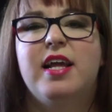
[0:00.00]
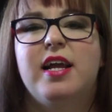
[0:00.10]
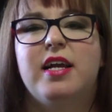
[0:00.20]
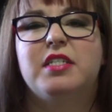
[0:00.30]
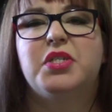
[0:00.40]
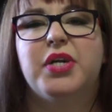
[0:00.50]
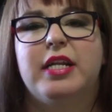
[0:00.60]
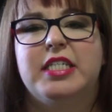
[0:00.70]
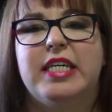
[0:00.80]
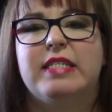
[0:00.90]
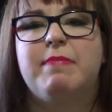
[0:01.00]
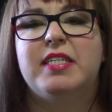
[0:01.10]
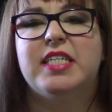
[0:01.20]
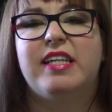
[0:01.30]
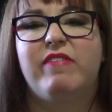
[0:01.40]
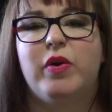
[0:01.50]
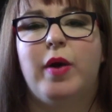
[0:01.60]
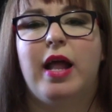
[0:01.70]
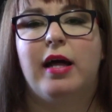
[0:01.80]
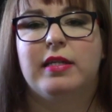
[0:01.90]
his trilogy as much as
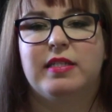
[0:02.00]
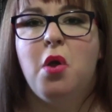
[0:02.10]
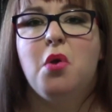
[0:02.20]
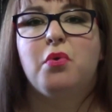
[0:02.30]
everyone else.